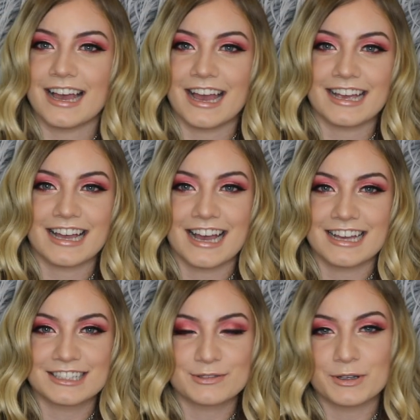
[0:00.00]
Hi
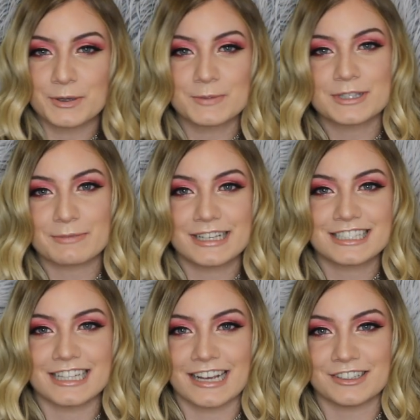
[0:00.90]
guys, welcome to
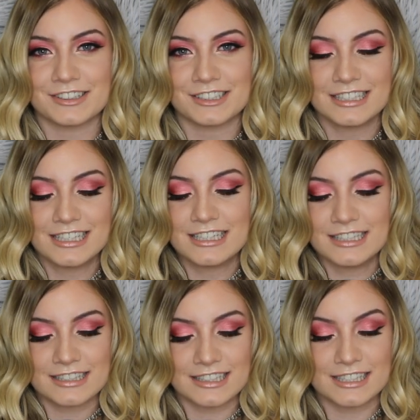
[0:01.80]
my channel.
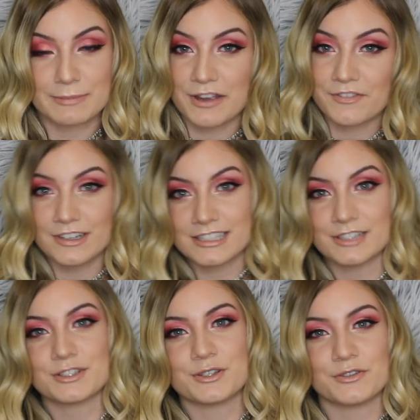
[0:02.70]
This is my
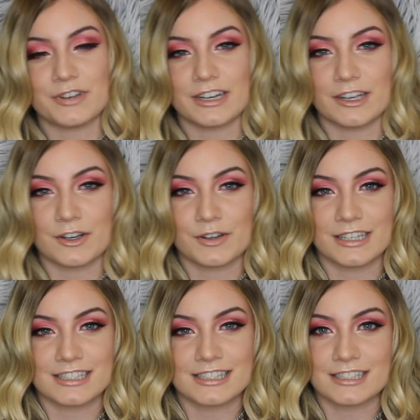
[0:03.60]
first YouTube video,
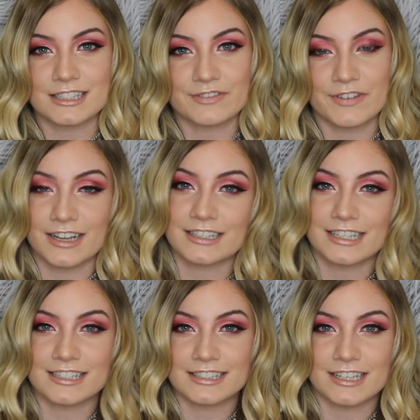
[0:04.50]
and since
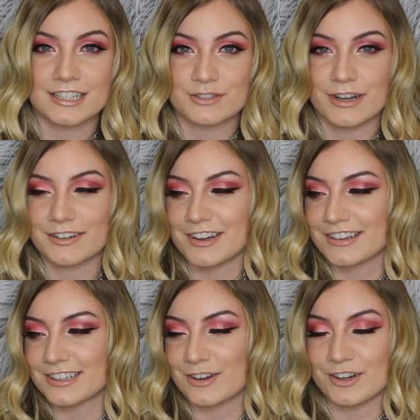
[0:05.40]
Valentine's Day is right
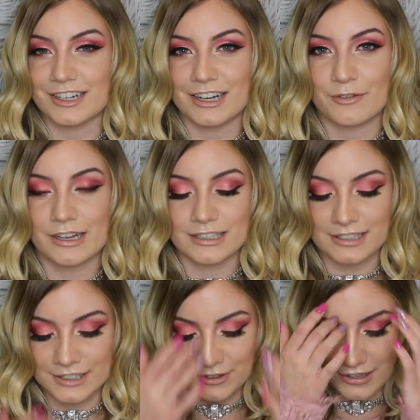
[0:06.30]
around the corner, I wanted
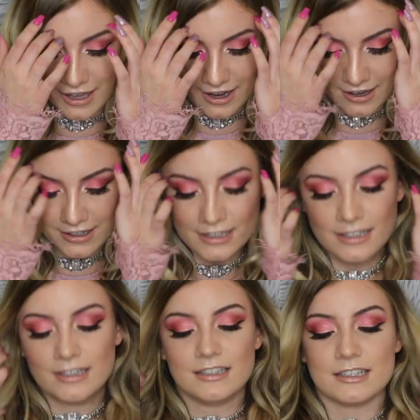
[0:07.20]
to do like
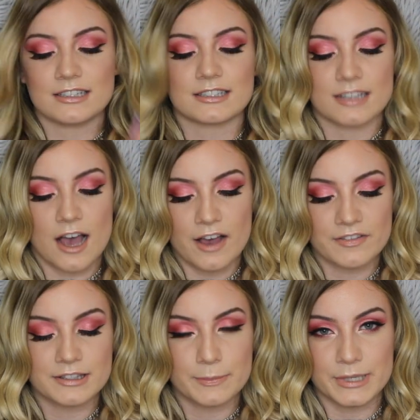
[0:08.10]
a
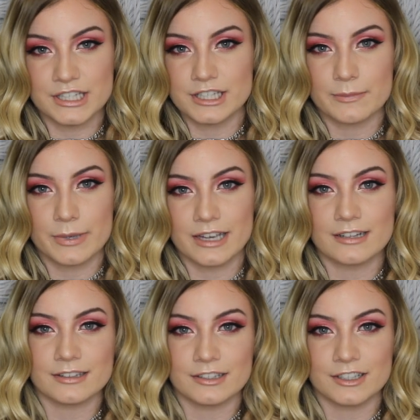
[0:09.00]
soft peachy
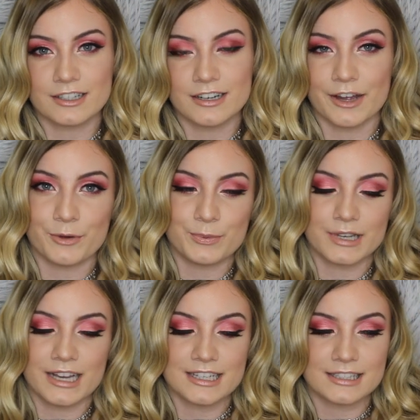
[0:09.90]
pink look. I hope
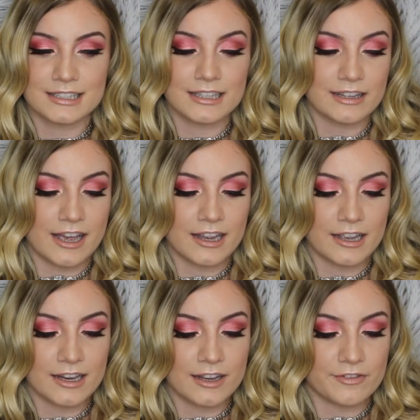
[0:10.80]
you guys like
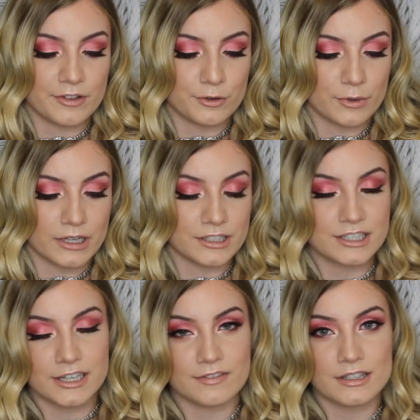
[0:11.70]
it. If you want to
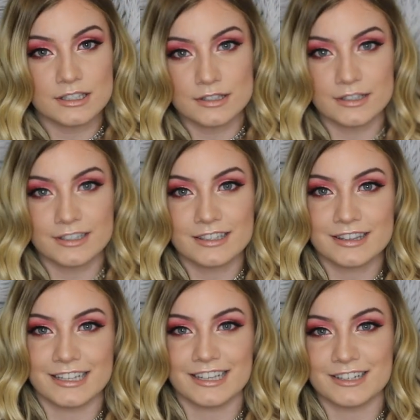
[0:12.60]
achieve this look,
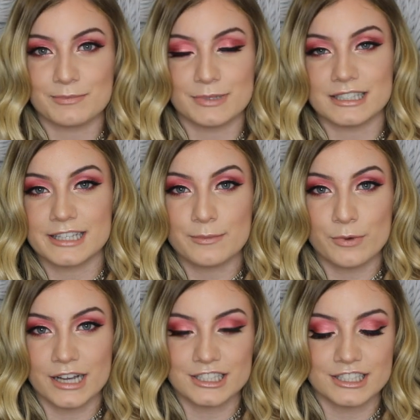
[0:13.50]
then please
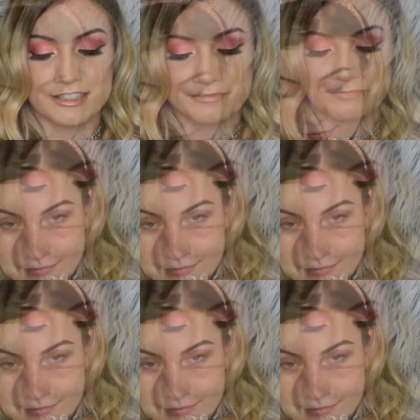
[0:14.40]
keep watching.